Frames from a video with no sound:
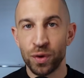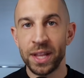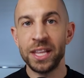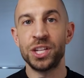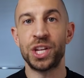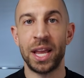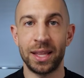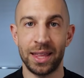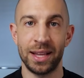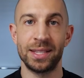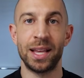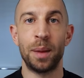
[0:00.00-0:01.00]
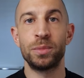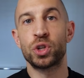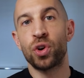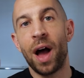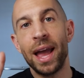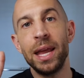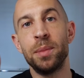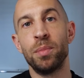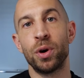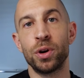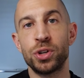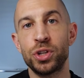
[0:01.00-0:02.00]
really shake things up, try and
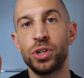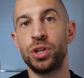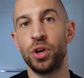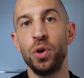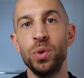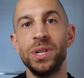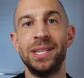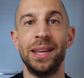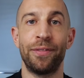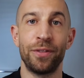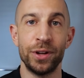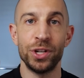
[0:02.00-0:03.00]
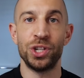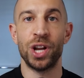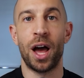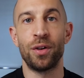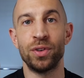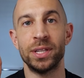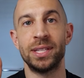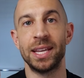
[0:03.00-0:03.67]
merge 2 different genres